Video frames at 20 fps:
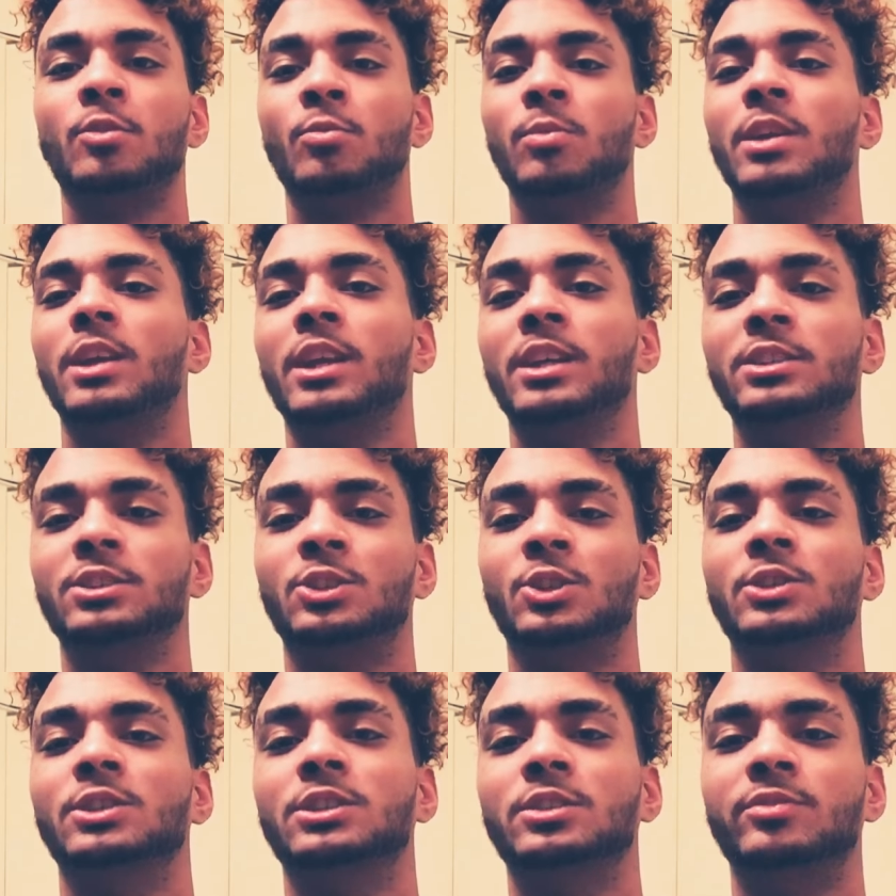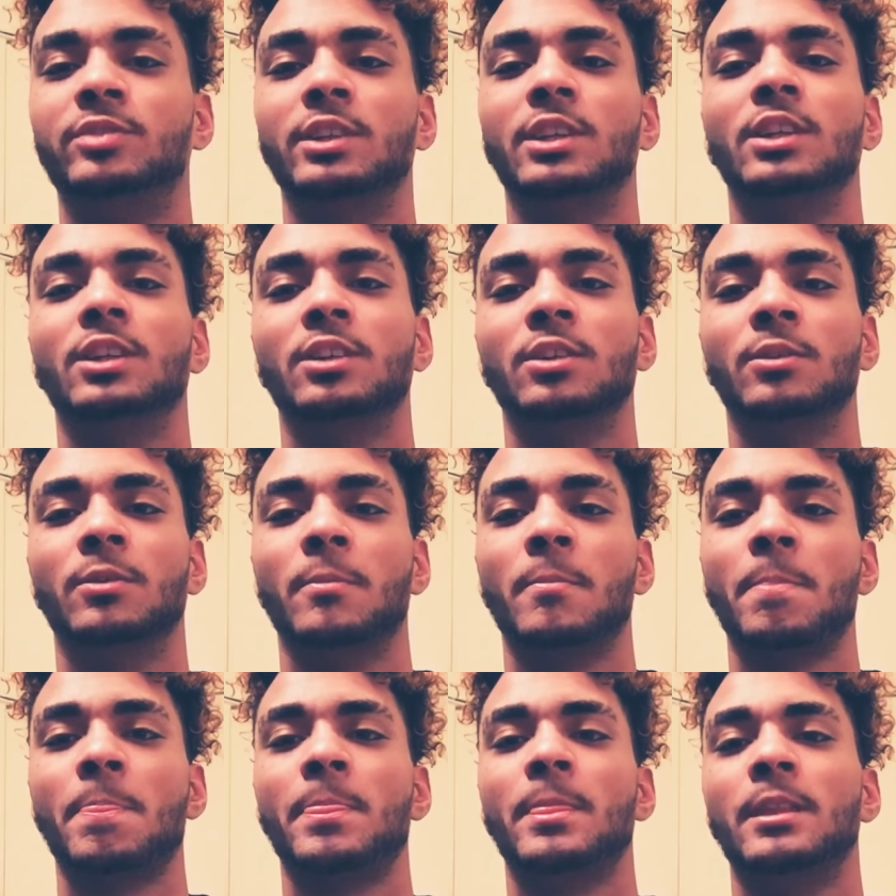really enjoyed this video,
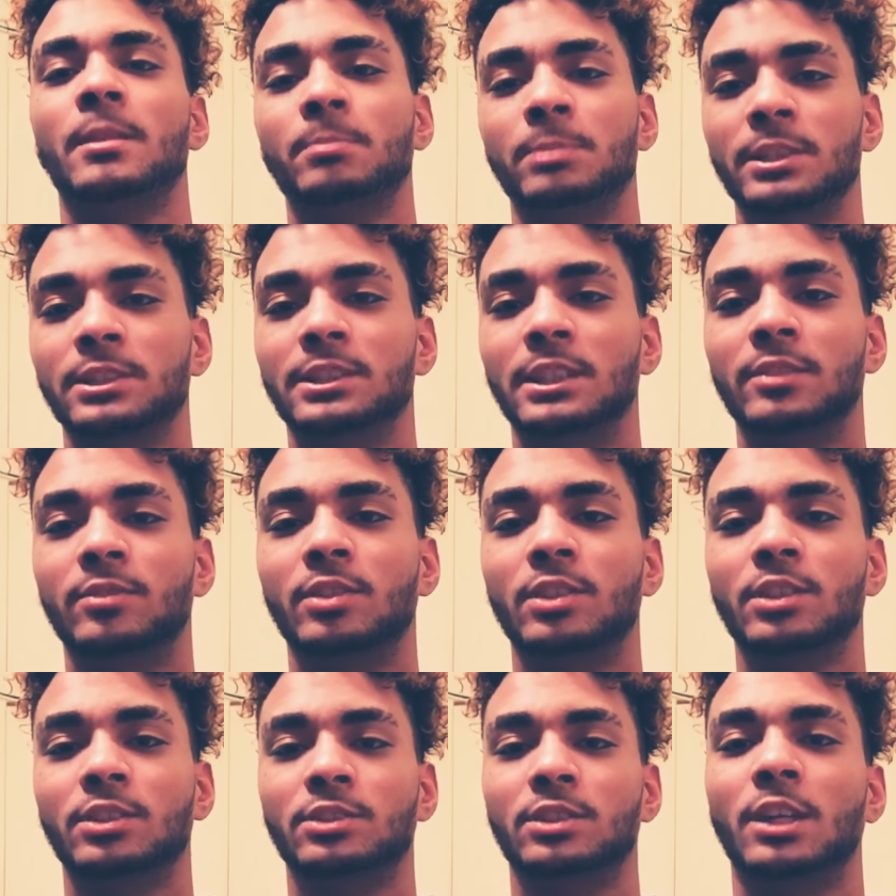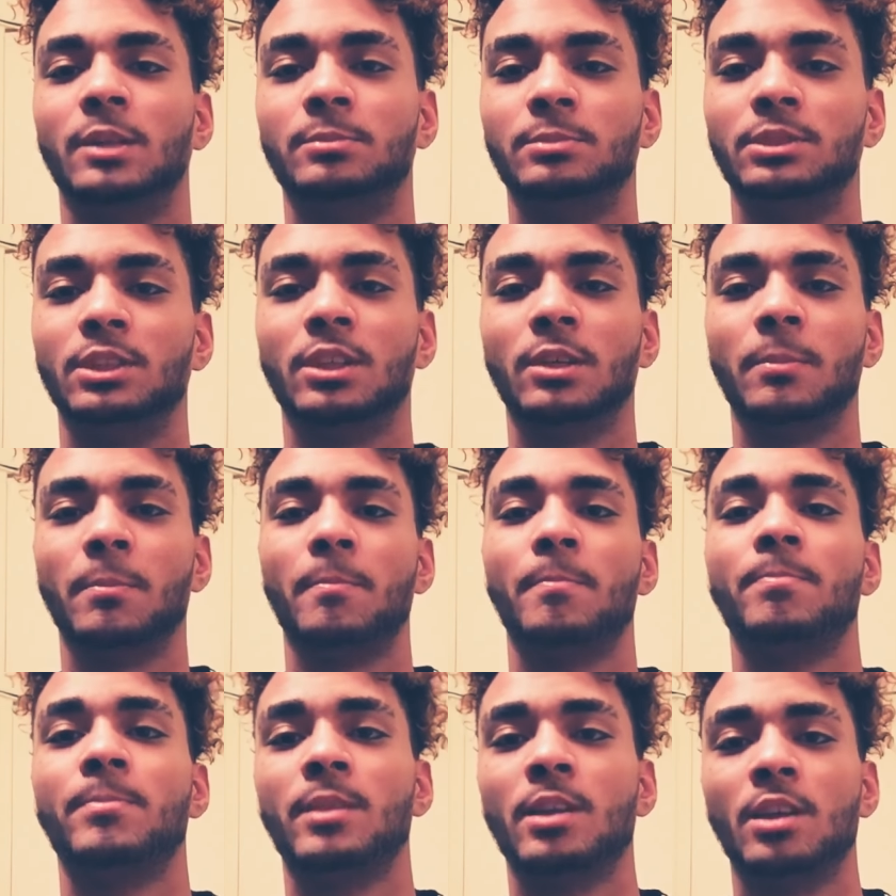please give it a thumbs up.
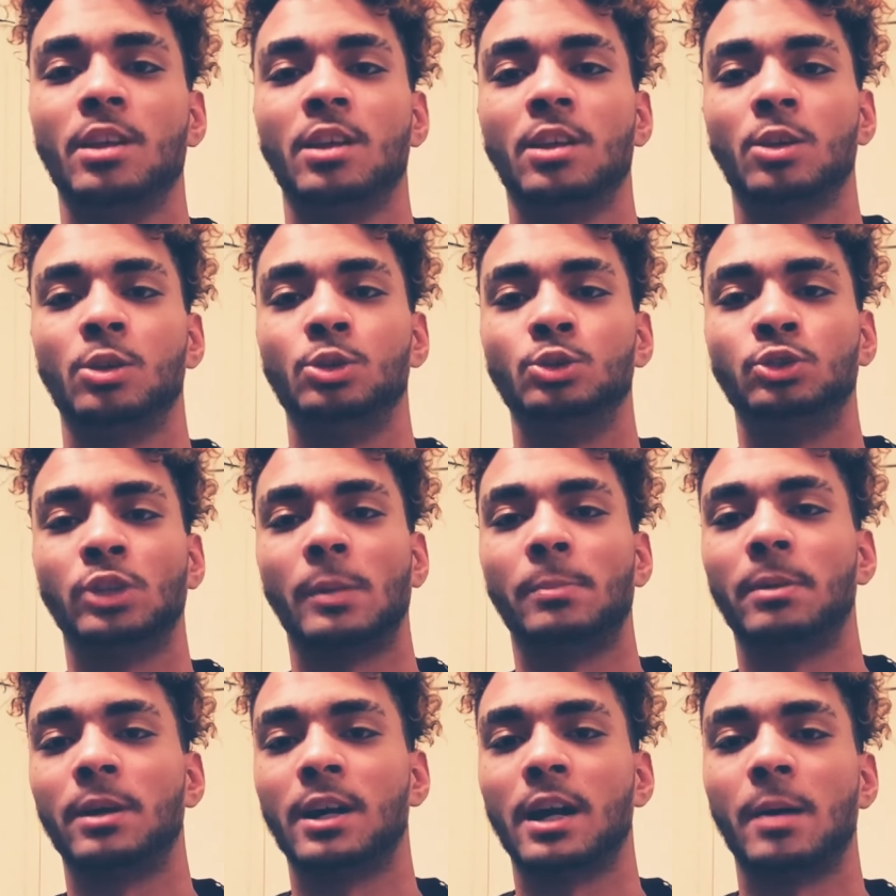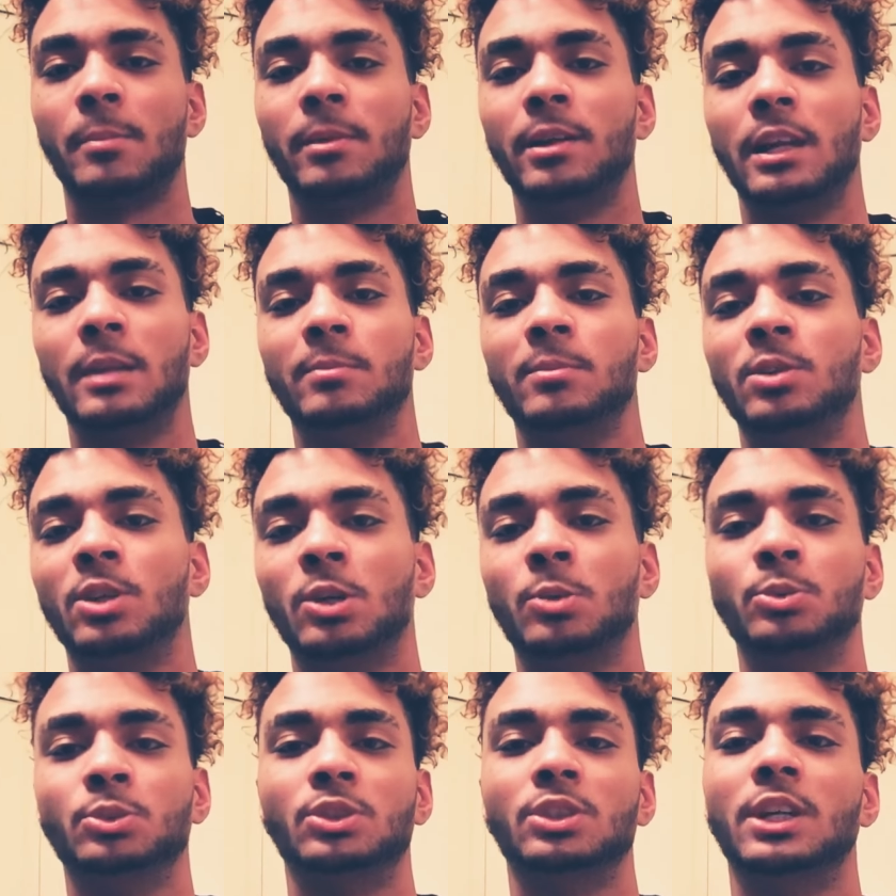Go drop a comment. Let me
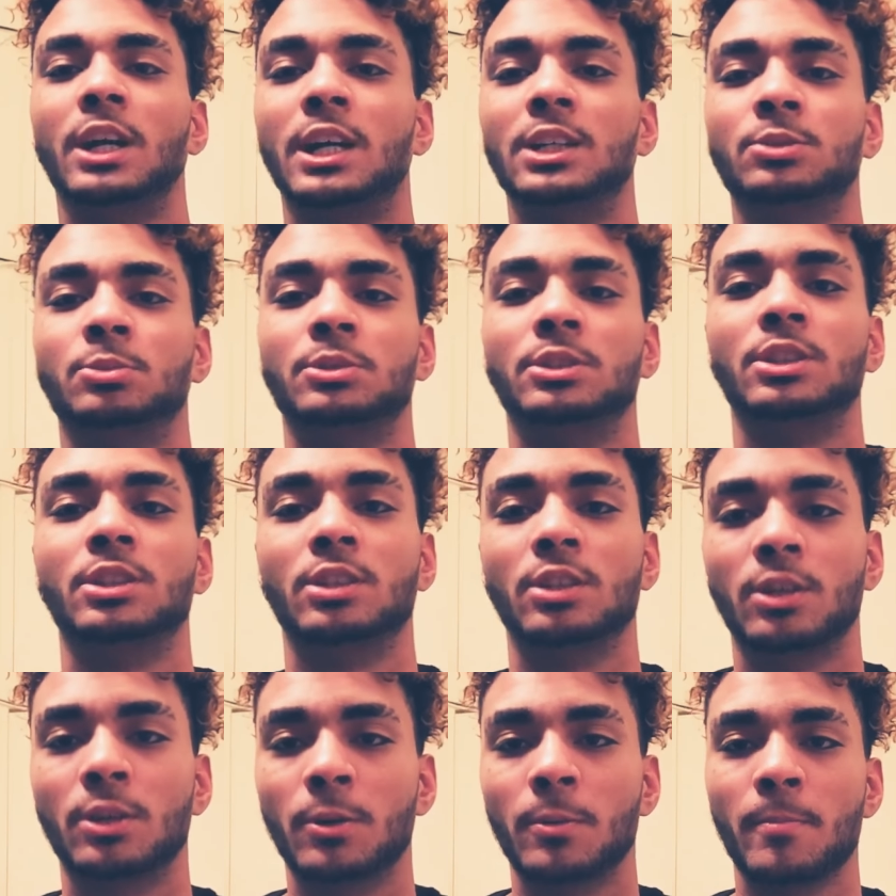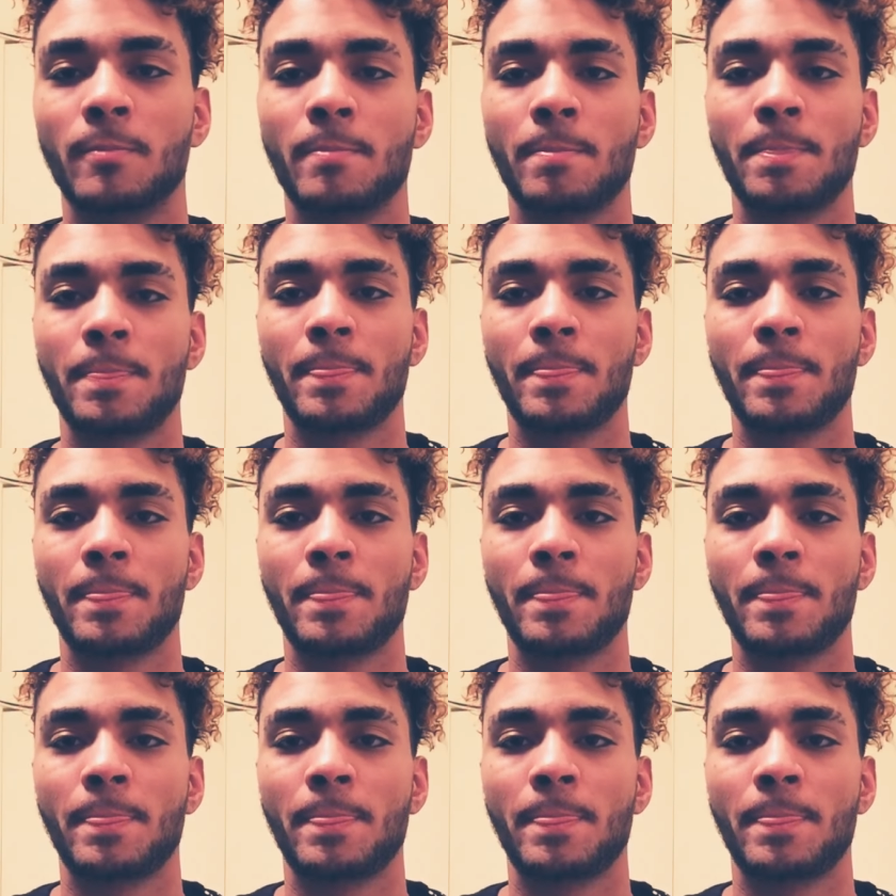know what you guys want to know.